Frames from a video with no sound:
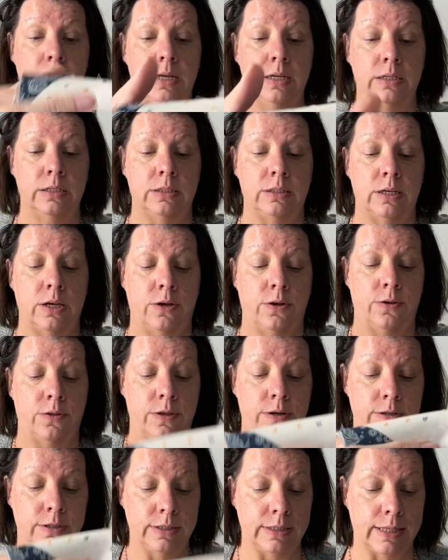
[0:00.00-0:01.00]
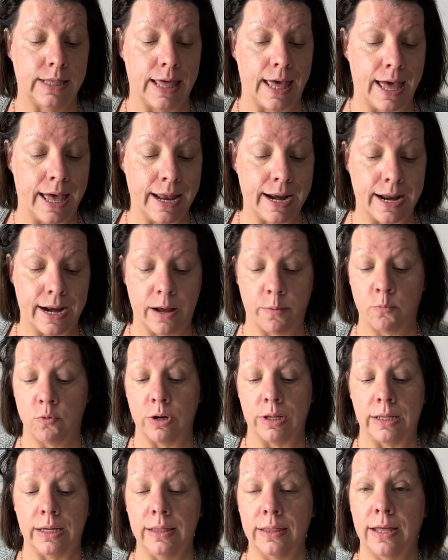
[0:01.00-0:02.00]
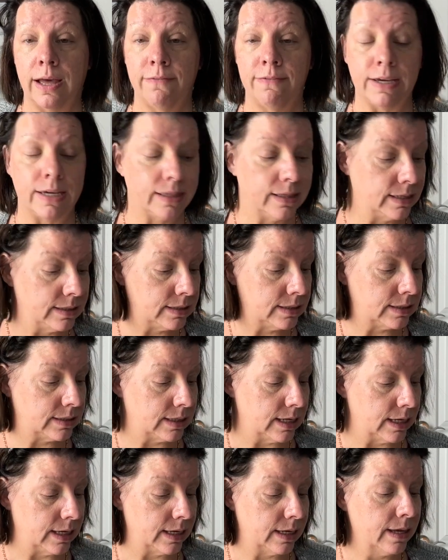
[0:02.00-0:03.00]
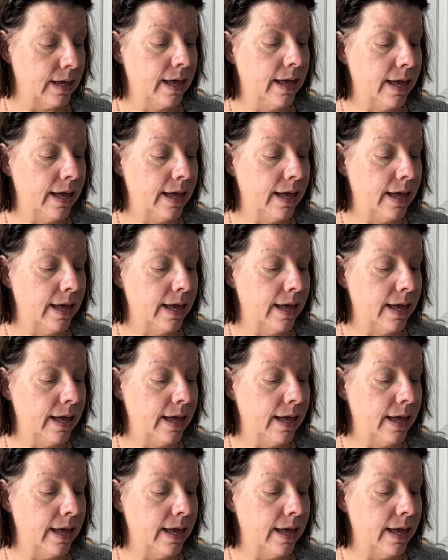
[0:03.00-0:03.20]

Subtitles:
So there's that, and I'm really loving this thing.